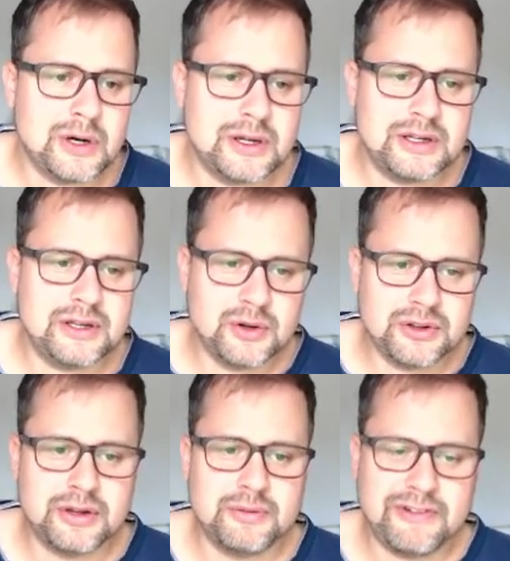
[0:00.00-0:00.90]
know
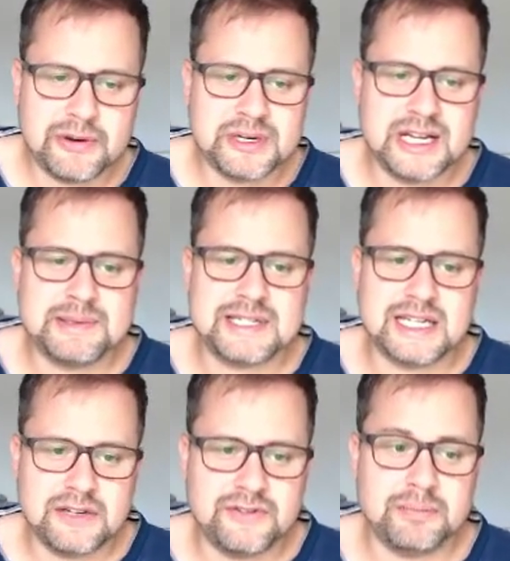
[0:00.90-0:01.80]
the variable names are
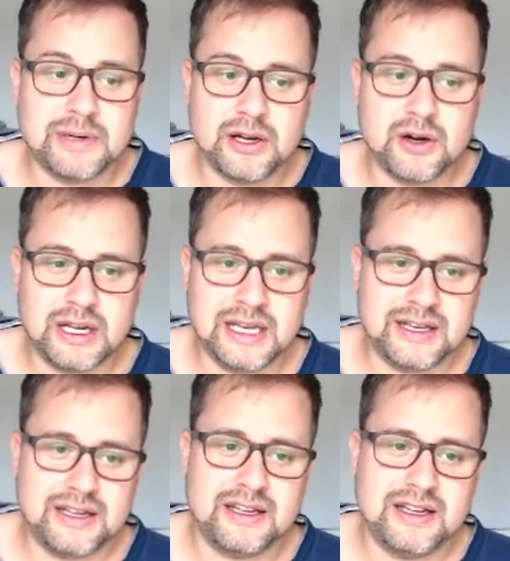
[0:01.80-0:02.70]
given, but
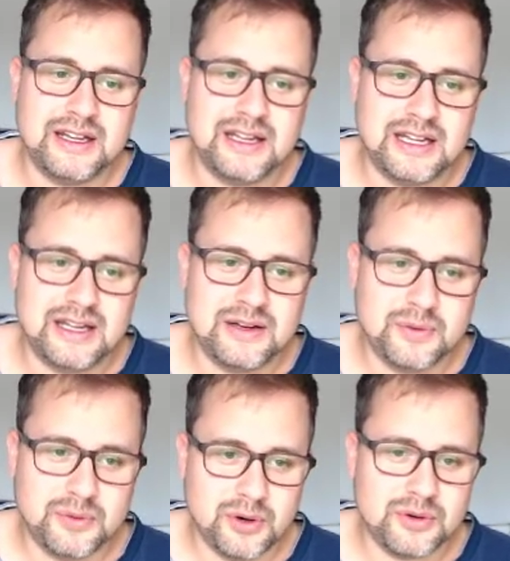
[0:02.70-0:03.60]
in
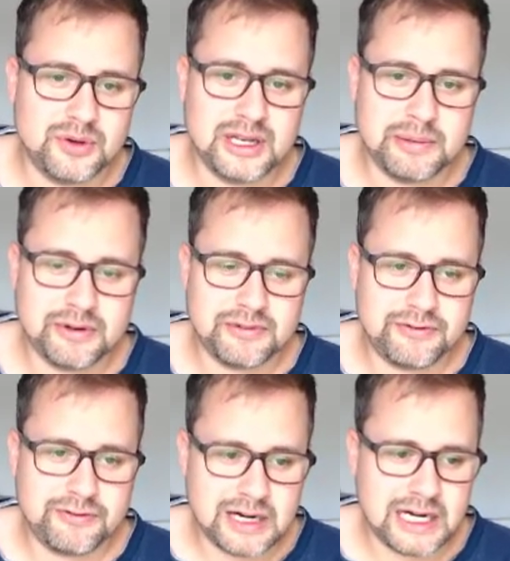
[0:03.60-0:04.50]
row number
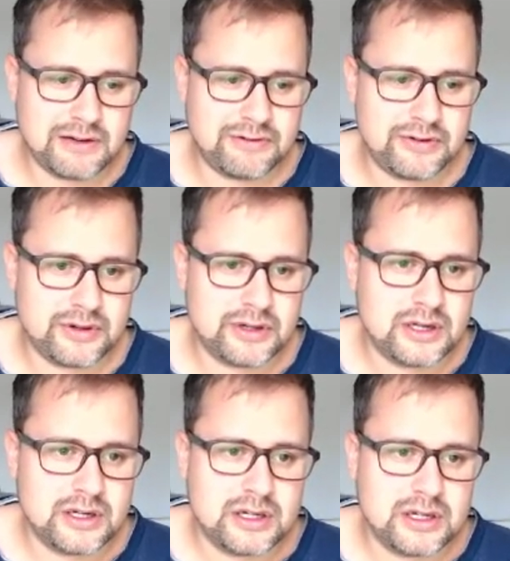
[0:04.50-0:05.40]
5.
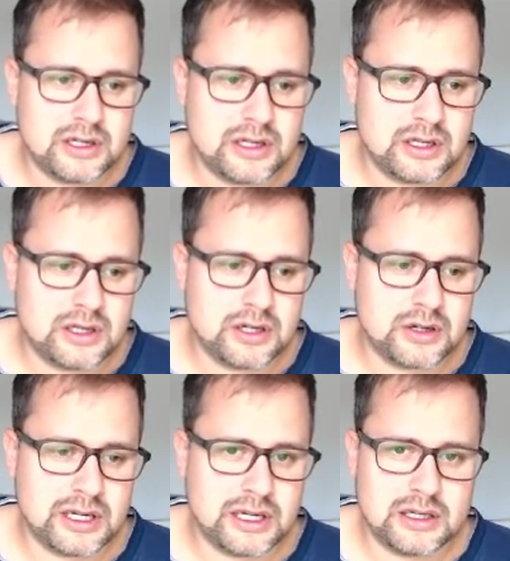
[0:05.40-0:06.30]

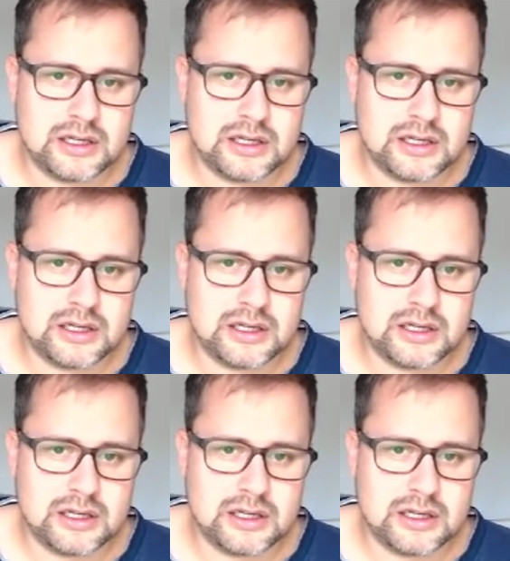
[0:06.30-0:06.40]
Okay.